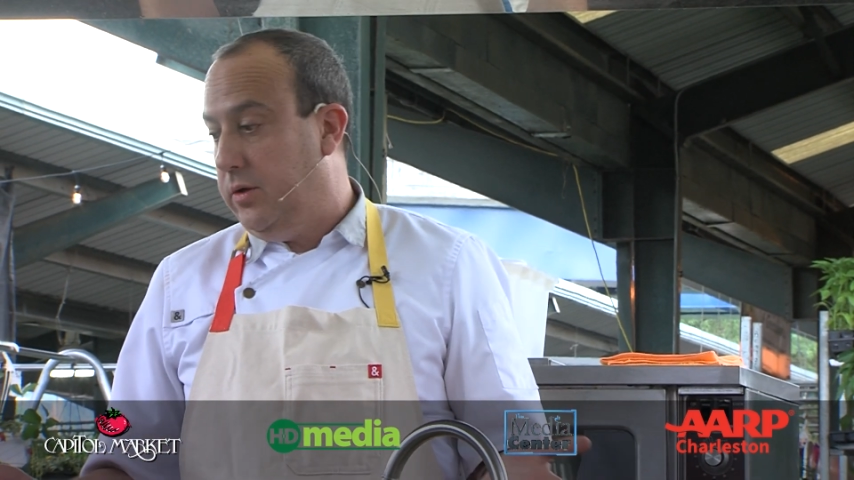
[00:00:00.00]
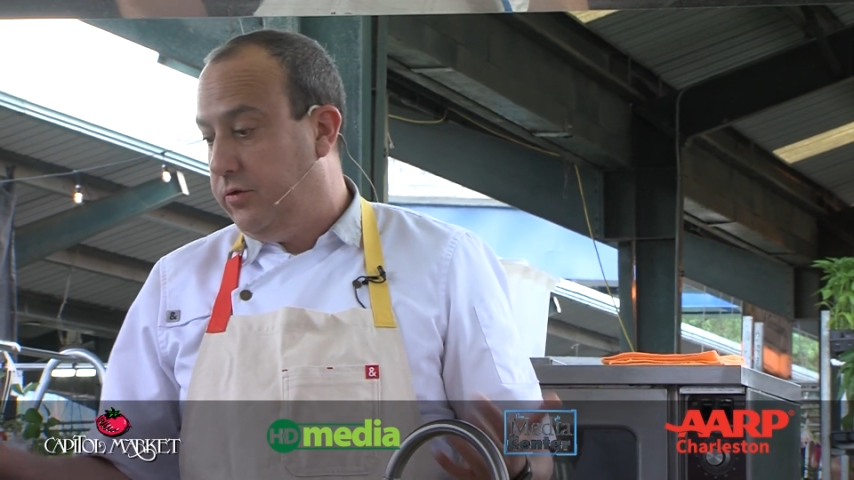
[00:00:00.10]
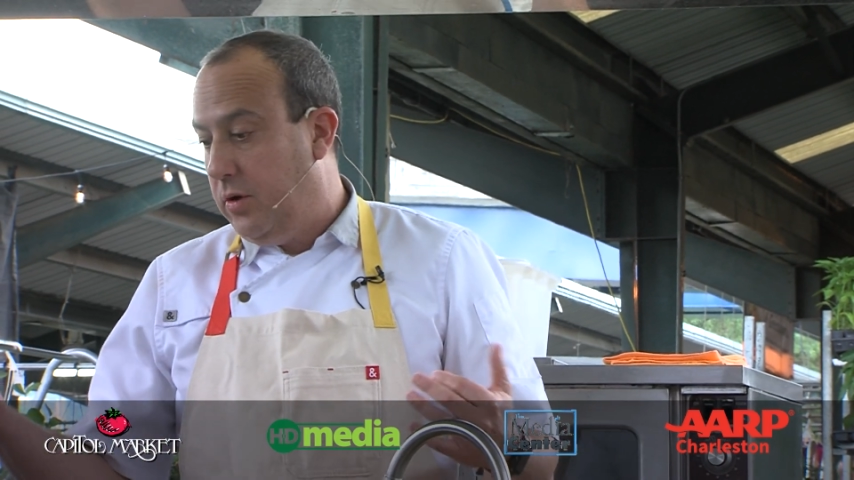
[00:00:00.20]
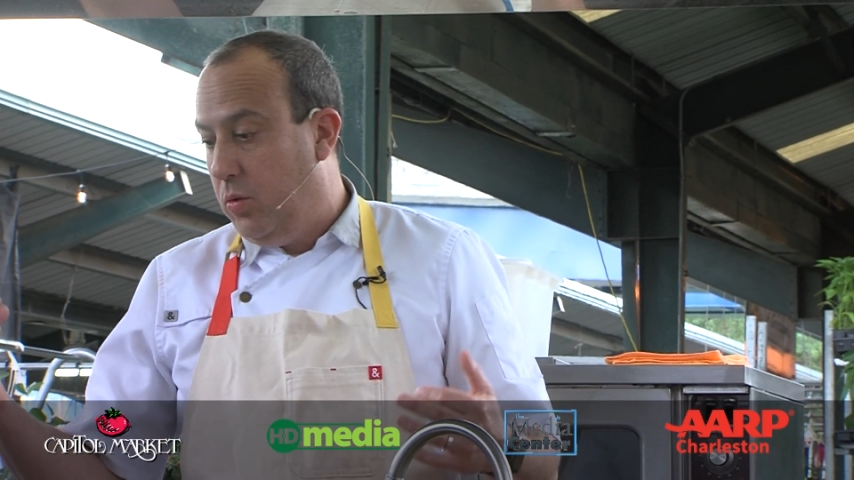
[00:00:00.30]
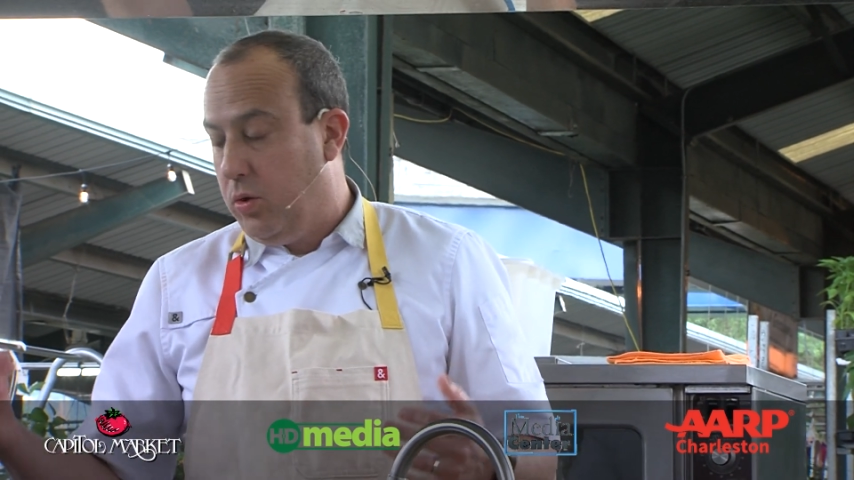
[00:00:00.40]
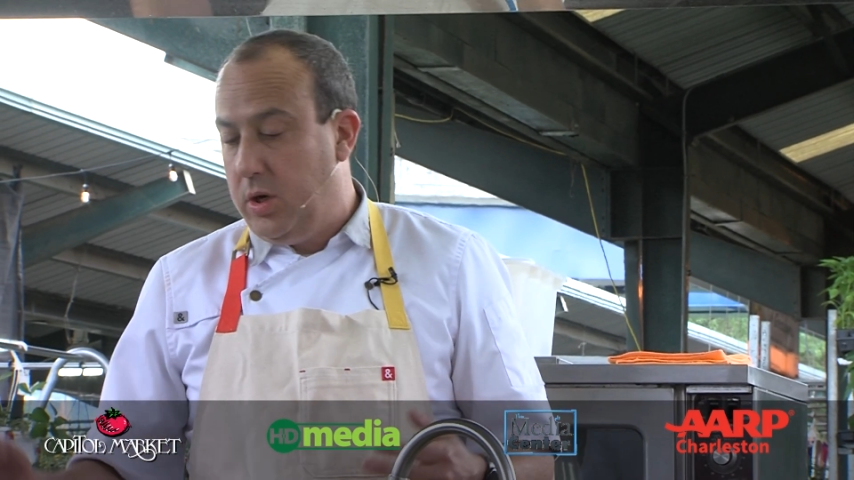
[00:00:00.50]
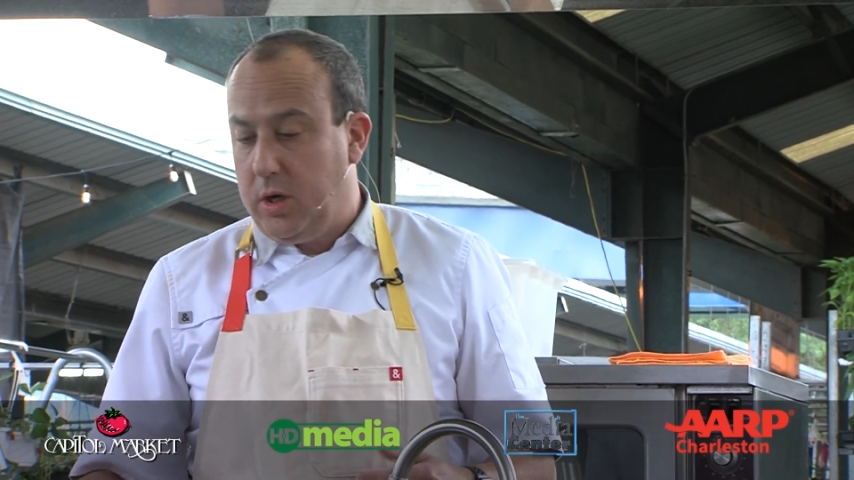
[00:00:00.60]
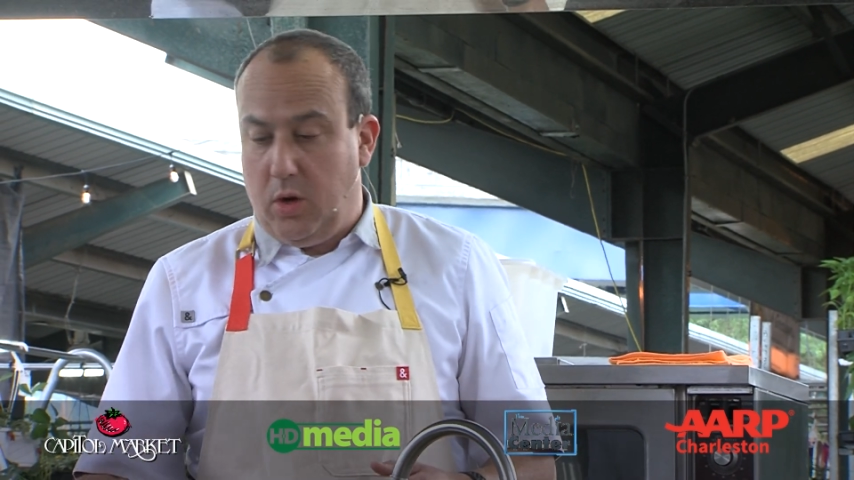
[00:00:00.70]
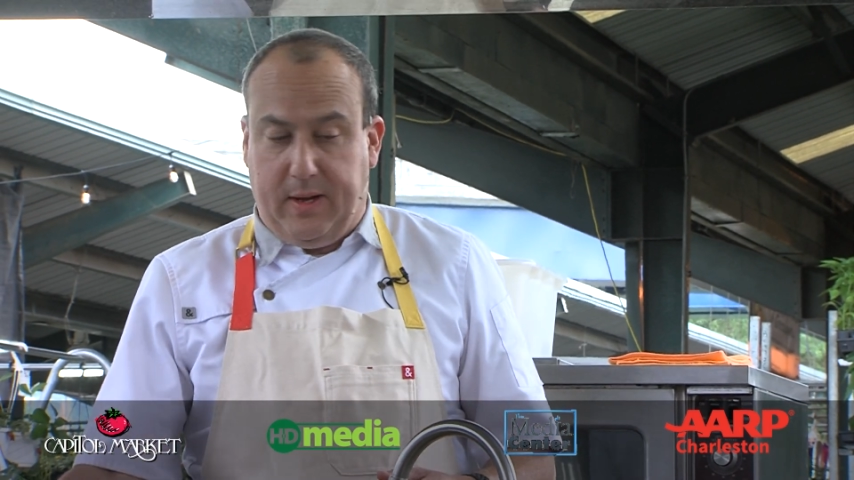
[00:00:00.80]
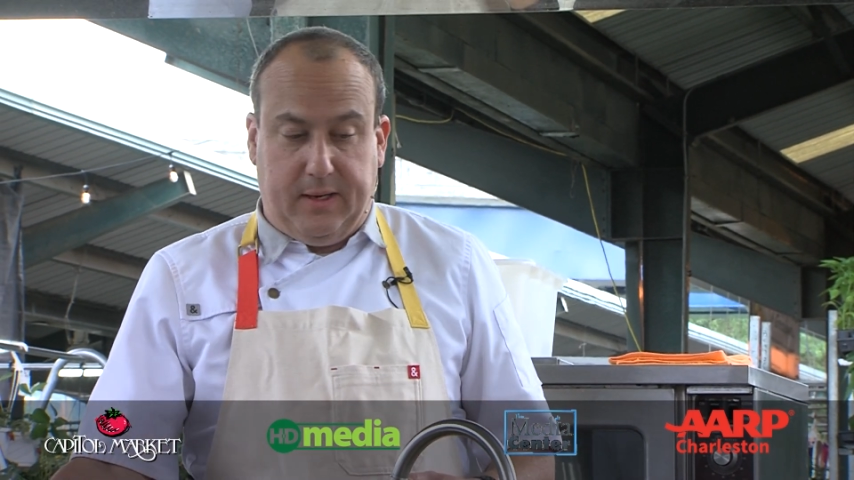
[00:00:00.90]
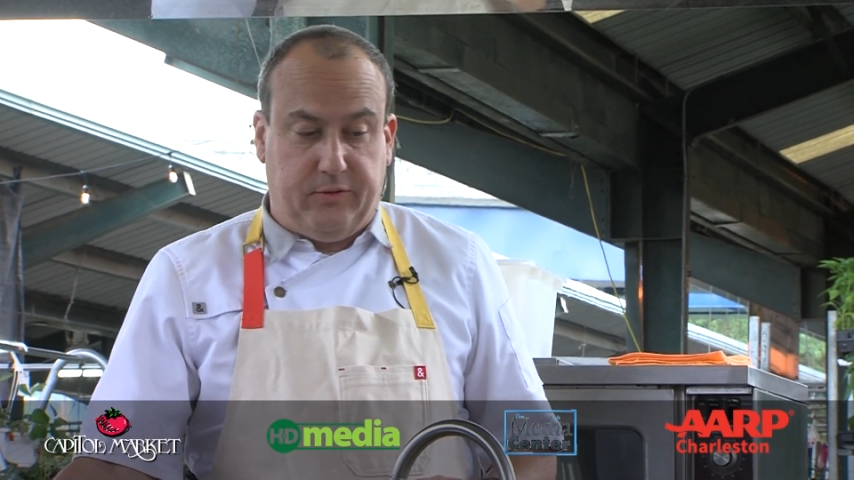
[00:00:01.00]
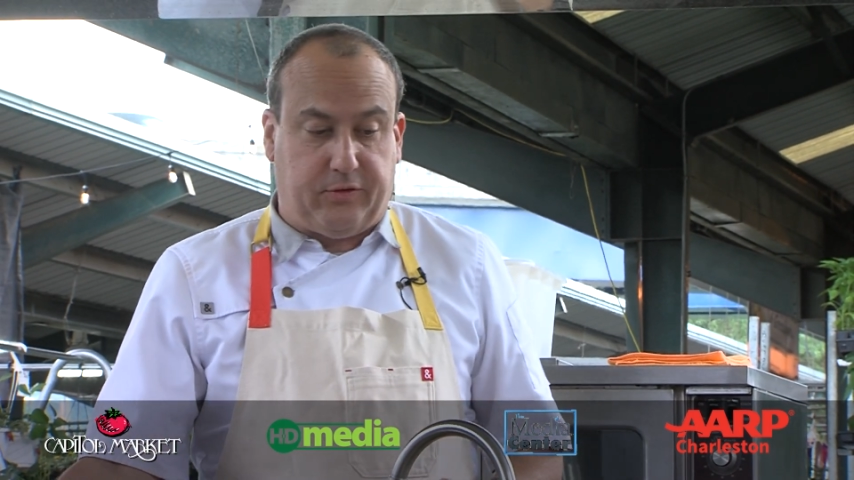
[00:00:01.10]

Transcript: So we're going to go ahead and